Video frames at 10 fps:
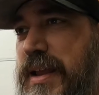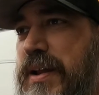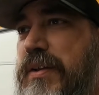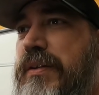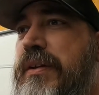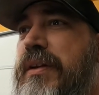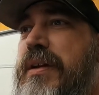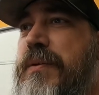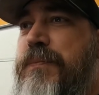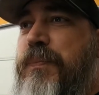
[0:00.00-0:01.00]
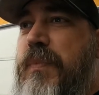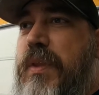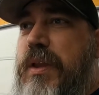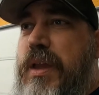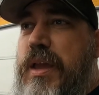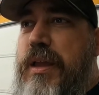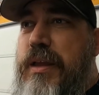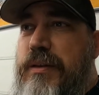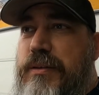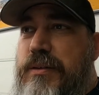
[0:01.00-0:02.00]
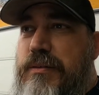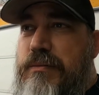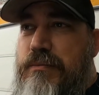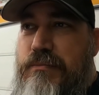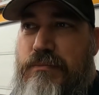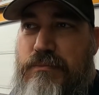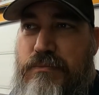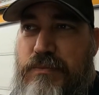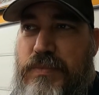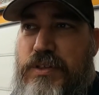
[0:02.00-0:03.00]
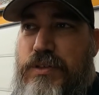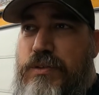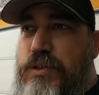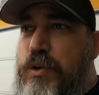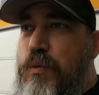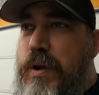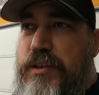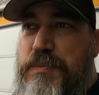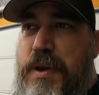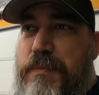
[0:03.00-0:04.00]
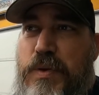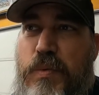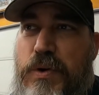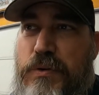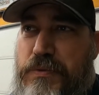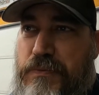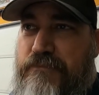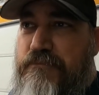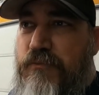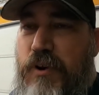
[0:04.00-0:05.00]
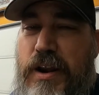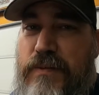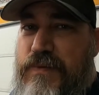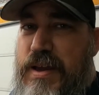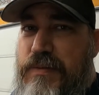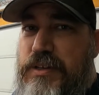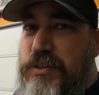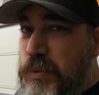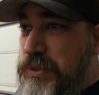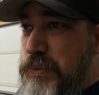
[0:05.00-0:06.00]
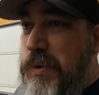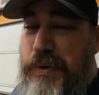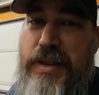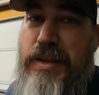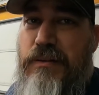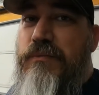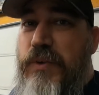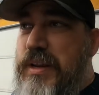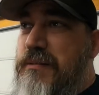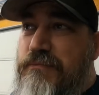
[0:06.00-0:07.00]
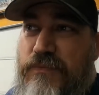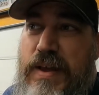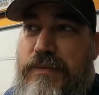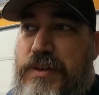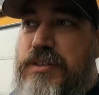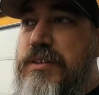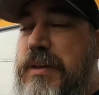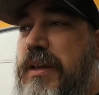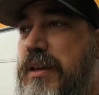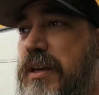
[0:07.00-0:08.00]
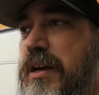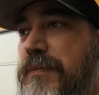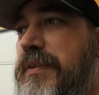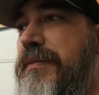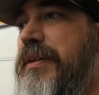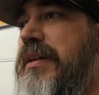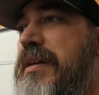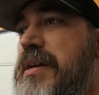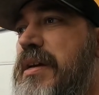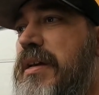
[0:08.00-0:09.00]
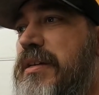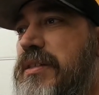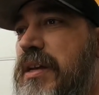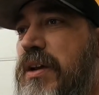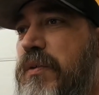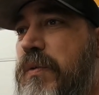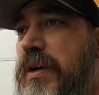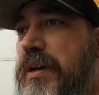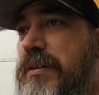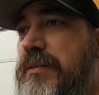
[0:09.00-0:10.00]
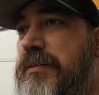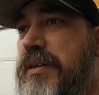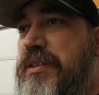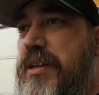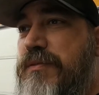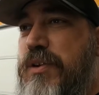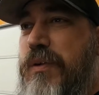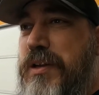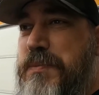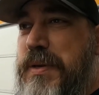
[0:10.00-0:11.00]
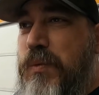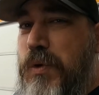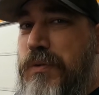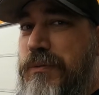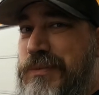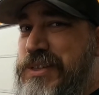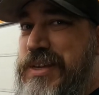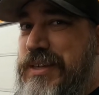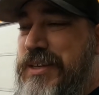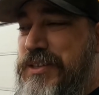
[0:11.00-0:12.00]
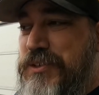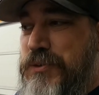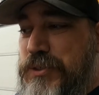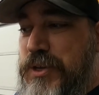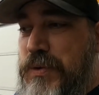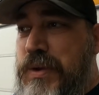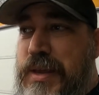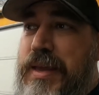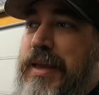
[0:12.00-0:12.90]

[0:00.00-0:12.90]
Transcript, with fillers: down, and two rounds might be worth right at five inches, which is what we need. We need five inches to get cut off of it. So uh, instead of two rounds being worth six inches or so,